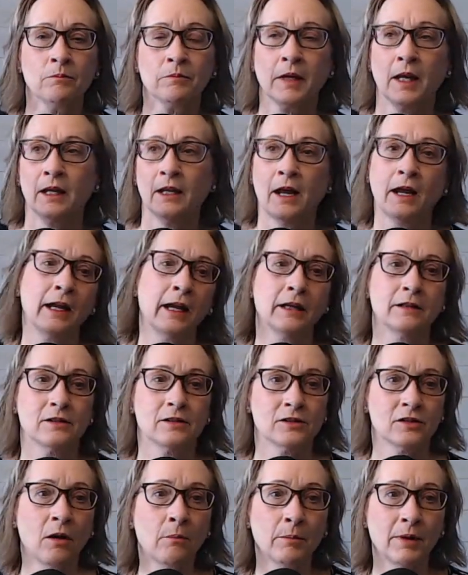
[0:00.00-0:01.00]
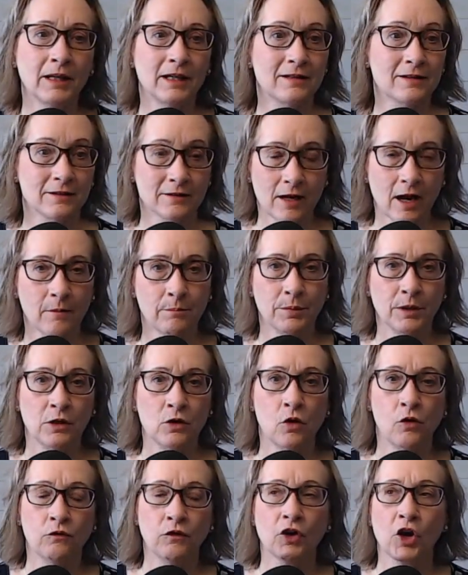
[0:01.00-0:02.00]
and I had somebody stopping
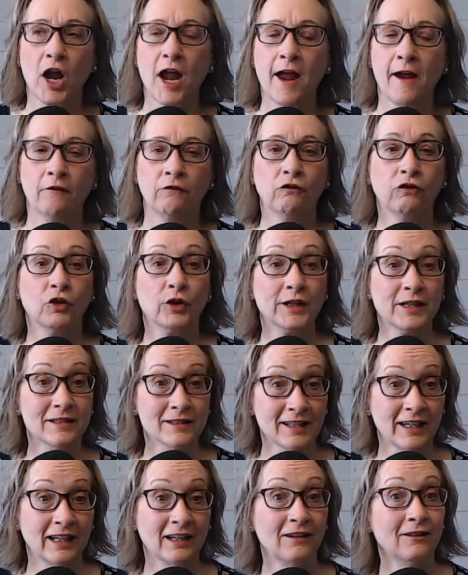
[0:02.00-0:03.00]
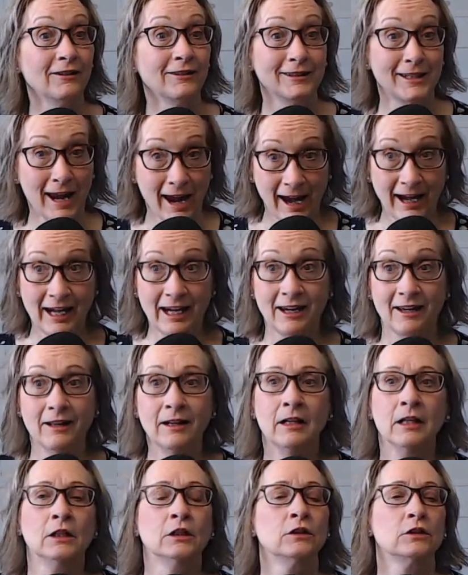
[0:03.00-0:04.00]
over every single day
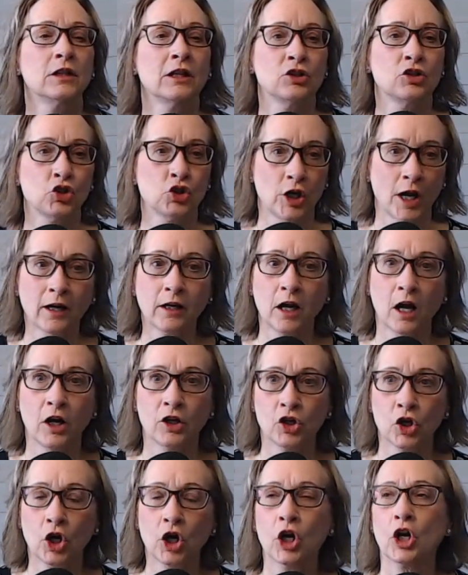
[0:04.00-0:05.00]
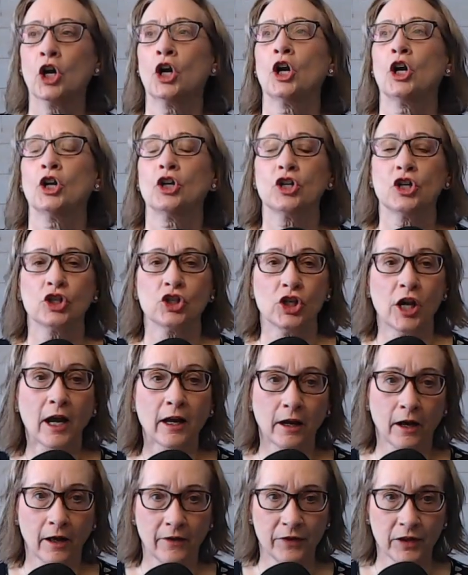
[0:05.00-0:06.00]
to check on her, to check
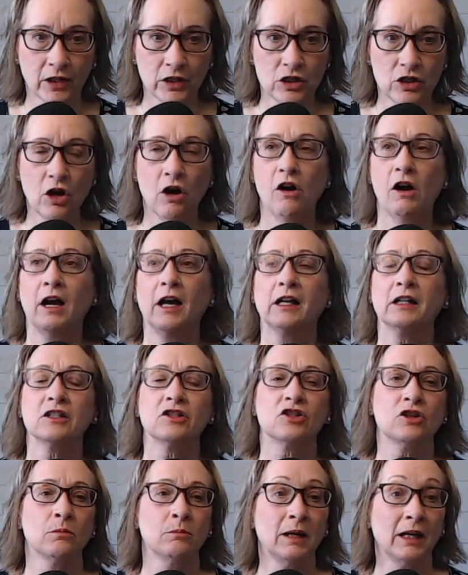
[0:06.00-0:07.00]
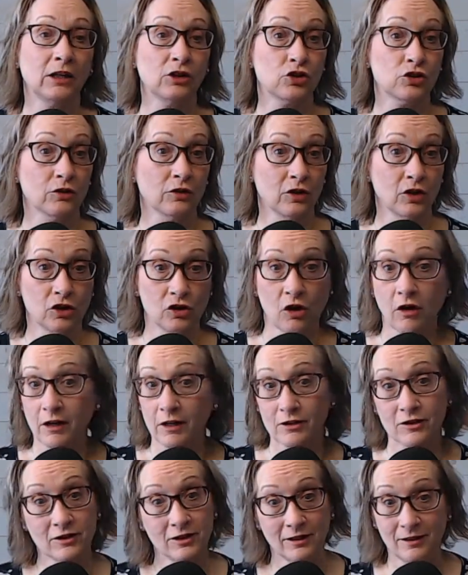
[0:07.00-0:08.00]
on the dogs, to make sure the
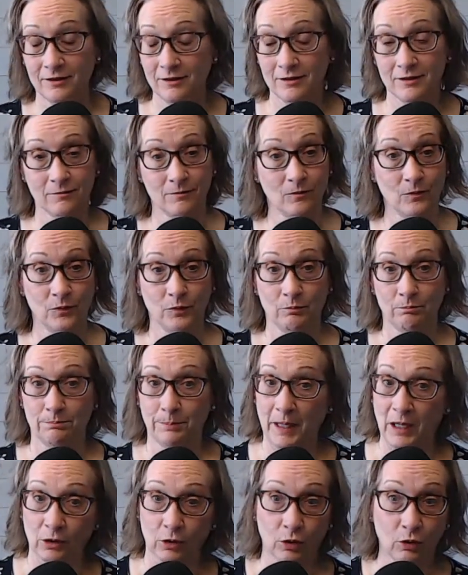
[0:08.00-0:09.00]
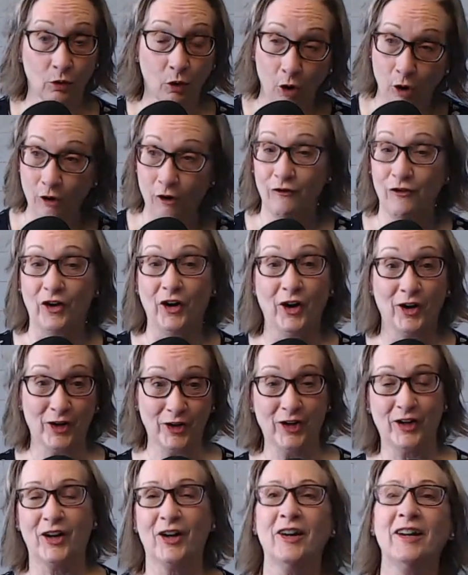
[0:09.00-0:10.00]
dogs didn't barrel over
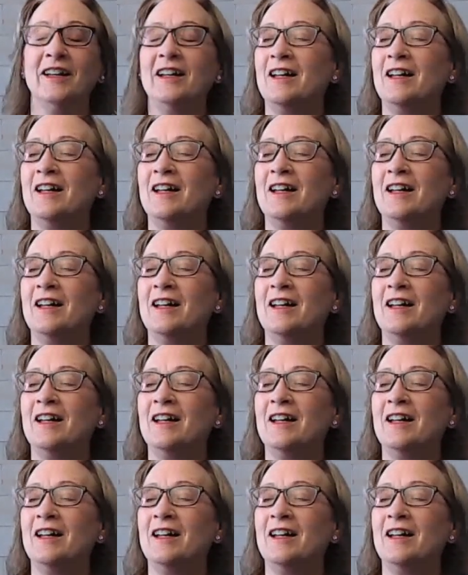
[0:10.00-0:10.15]
her.